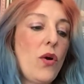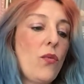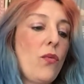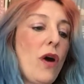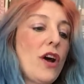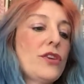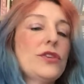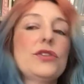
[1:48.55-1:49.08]

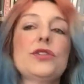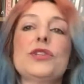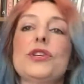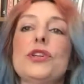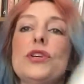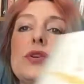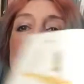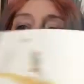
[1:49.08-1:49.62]
One,
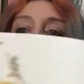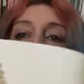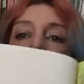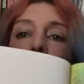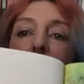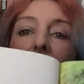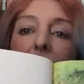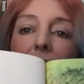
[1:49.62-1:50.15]
two,
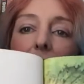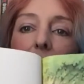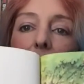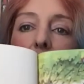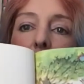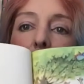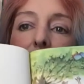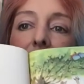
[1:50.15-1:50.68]
three,
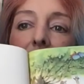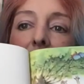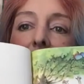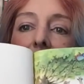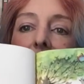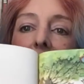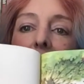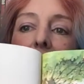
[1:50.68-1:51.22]

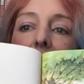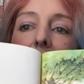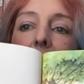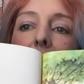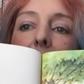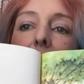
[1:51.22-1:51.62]
whee!